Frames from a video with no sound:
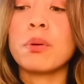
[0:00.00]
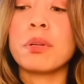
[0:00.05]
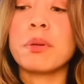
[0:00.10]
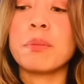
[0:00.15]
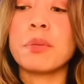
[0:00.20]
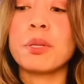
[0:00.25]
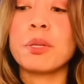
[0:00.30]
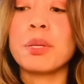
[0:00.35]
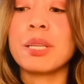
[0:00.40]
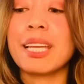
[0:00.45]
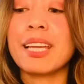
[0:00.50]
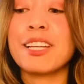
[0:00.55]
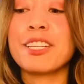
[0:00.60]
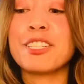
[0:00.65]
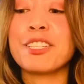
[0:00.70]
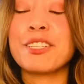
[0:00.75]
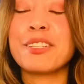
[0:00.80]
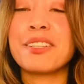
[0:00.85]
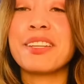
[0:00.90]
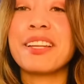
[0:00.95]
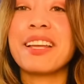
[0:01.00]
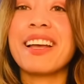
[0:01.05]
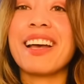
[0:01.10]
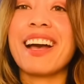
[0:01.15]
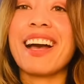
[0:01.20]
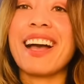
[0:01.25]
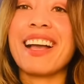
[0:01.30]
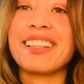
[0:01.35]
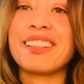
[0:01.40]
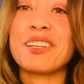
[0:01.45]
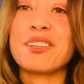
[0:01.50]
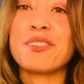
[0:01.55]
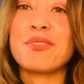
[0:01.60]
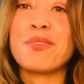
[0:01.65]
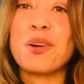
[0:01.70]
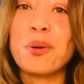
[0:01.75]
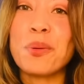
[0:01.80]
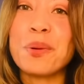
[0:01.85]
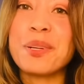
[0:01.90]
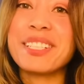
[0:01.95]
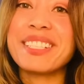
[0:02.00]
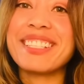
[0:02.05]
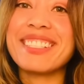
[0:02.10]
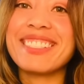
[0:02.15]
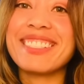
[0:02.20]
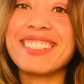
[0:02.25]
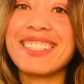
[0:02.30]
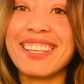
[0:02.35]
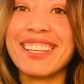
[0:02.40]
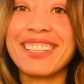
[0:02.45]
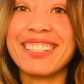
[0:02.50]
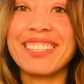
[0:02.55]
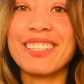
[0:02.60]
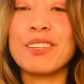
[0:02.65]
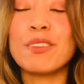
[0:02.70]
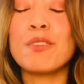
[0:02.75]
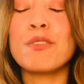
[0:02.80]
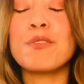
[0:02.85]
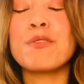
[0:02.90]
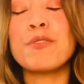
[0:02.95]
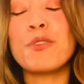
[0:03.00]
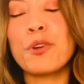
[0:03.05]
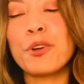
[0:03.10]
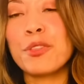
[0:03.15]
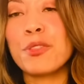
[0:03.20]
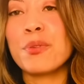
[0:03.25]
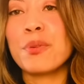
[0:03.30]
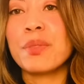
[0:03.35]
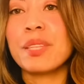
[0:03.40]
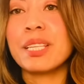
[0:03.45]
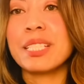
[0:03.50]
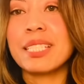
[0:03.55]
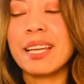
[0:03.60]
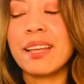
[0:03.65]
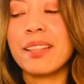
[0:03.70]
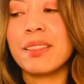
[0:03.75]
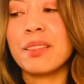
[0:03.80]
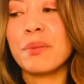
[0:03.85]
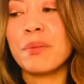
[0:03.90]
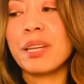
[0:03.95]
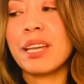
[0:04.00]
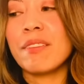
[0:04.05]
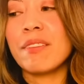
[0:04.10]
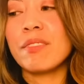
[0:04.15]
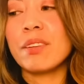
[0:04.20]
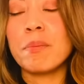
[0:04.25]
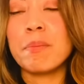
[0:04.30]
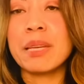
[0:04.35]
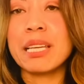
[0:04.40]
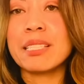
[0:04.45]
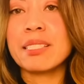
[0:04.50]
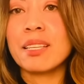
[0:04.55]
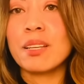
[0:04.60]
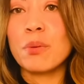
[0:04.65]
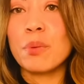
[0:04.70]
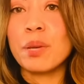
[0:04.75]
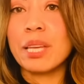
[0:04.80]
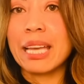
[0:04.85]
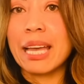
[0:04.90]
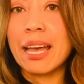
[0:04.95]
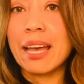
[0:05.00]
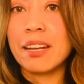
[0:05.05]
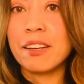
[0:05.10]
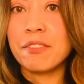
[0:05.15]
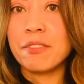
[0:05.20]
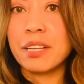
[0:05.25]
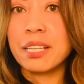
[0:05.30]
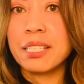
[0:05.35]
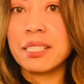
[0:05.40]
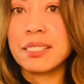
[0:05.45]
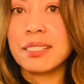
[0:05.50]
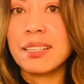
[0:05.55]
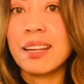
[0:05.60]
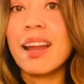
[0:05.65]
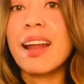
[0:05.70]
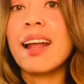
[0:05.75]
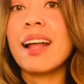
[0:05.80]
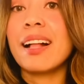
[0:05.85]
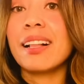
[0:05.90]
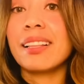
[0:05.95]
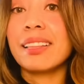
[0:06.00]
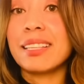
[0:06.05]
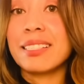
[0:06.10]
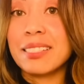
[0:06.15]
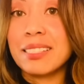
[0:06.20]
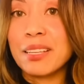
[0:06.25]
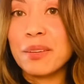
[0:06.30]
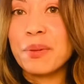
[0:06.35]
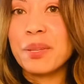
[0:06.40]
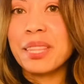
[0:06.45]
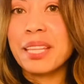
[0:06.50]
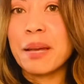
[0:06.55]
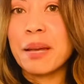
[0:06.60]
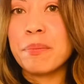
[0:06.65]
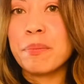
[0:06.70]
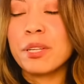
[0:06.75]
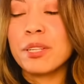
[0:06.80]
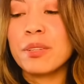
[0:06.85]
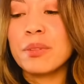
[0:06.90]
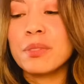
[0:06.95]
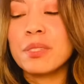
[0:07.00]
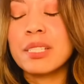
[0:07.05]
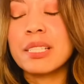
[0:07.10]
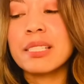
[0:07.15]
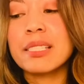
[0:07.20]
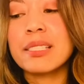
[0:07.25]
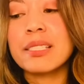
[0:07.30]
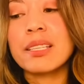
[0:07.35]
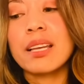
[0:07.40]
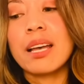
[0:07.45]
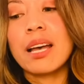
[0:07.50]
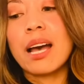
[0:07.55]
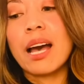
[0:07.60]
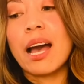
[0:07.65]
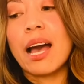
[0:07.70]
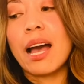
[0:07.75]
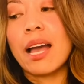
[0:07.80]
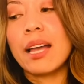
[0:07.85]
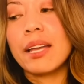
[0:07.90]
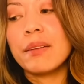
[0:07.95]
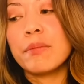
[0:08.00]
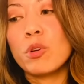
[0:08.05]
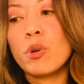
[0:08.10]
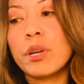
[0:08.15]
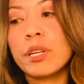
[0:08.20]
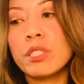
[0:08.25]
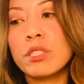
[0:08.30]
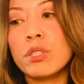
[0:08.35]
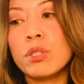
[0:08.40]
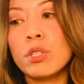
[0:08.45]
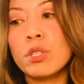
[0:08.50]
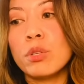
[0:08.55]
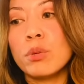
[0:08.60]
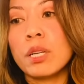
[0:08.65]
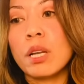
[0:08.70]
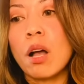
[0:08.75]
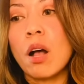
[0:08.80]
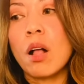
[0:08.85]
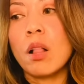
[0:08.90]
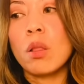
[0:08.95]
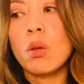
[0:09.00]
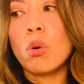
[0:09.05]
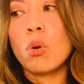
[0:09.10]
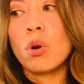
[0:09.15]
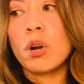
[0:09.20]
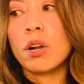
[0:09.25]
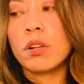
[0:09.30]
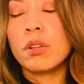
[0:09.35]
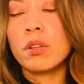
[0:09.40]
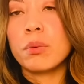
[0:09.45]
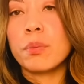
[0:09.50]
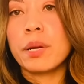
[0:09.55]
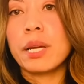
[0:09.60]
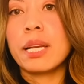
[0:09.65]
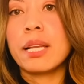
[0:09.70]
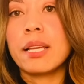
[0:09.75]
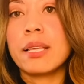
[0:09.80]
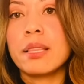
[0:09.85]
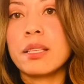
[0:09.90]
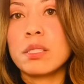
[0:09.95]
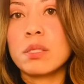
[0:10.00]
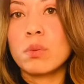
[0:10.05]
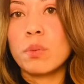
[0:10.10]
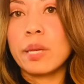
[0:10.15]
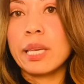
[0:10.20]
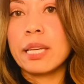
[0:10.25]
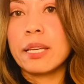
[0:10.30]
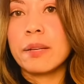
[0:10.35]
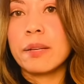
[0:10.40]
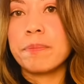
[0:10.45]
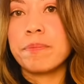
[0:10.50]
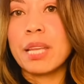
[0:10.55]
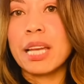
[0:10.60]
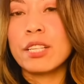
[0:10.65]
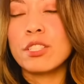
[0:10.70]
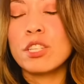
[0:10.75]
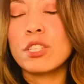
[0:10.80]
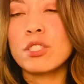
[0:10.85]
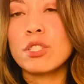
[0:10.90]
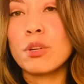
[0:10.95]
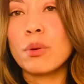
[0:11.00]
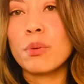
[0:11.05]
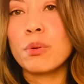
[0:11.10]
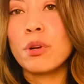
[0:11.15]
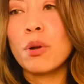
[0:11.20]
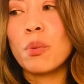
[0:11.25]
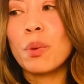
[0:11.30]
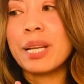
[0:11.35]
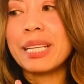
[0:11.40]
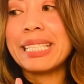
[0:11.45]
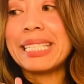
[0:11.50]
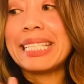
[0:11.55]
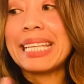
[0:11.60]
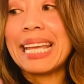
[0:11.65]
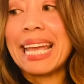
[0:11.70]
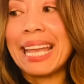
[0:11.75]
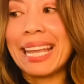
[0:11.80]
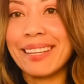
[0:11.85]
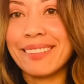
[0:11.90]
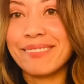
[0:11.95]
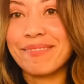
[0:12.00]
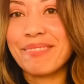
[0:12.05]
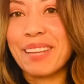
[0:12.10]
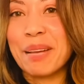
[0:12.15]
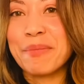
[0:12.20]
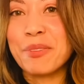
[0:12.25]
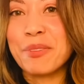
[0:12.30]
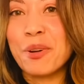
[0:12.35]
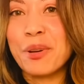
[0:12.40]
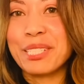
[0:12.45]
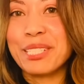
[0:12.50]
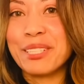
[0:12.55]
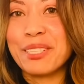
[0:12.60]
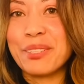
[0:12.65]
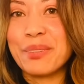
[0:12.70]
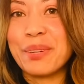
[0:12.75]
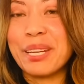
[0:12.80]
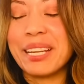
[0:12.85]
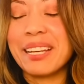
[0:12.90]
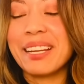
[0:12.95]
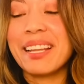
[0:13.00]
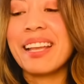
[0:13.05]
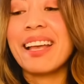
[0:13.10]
communication. I look forward to seeing you 4th through the 10th. We have an amazing week ahead of us. Let's see what that produces. I am going to do an all oracle reading this week. I just don't know what day I'm going to do it.